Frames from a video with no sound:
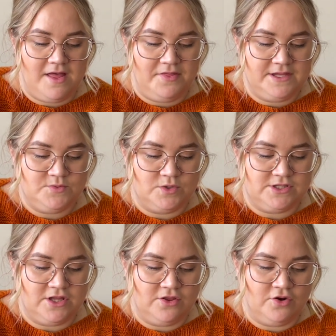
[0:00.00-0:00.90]
This was
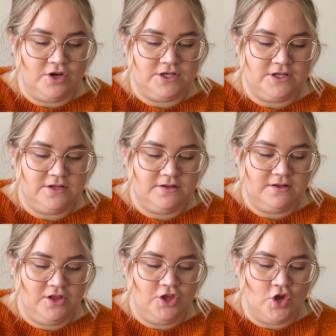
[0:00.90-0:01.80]
the third
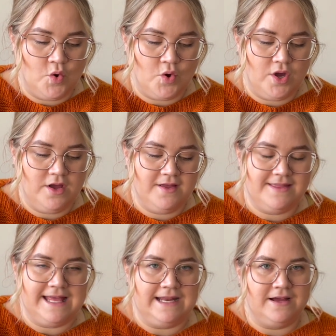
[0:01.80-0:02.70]
yoke
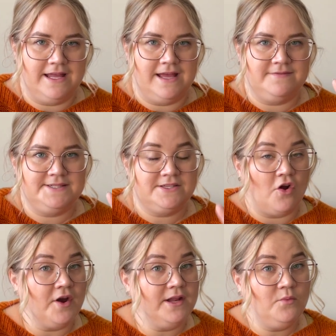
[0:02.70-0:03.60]
that I have
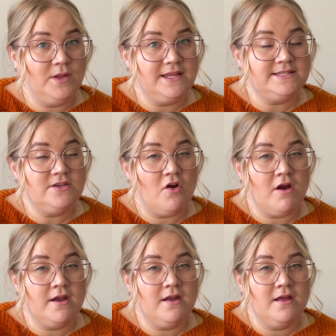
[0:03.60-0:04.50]
started with this
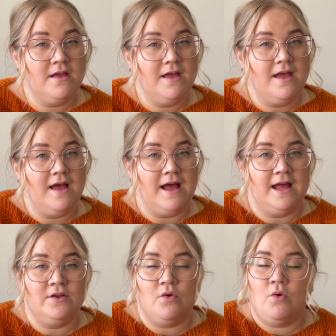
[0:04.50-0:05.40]
yarn,
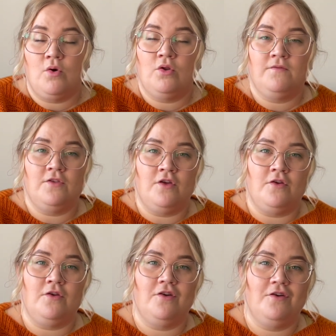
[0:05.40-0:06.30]
and all of
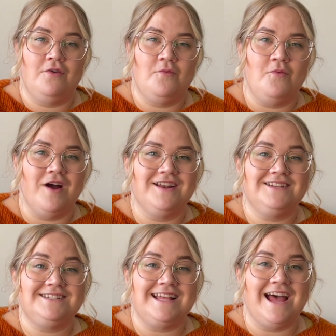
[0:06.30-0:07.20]
the
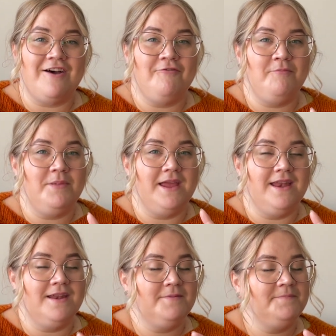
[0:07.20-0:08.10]
ones have
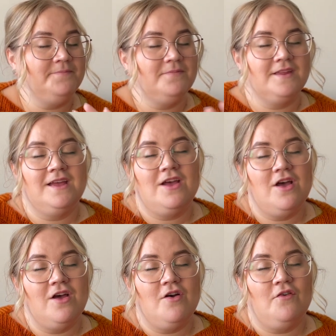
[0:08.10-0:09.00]
been
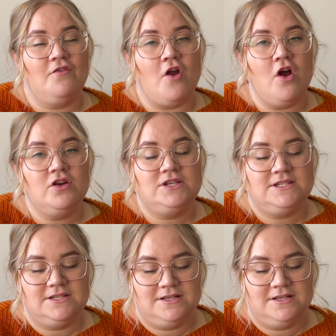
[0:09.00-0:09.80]
frogged.